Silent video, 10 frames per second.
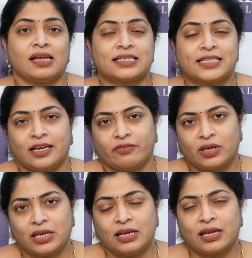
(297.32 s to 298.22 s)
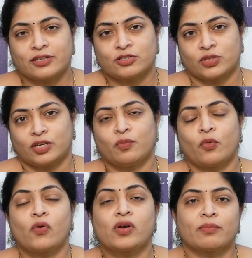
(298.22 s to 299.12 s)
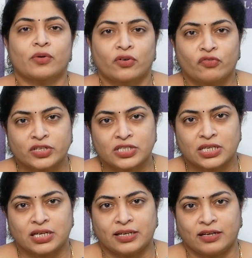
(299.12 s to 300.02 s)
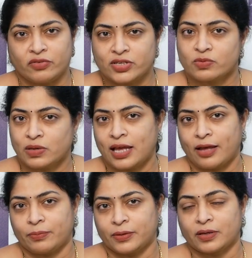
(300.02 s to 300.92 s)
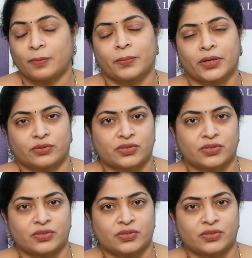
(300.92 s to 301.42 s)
delivery, so that more number of vaginal deliveries will happen compared to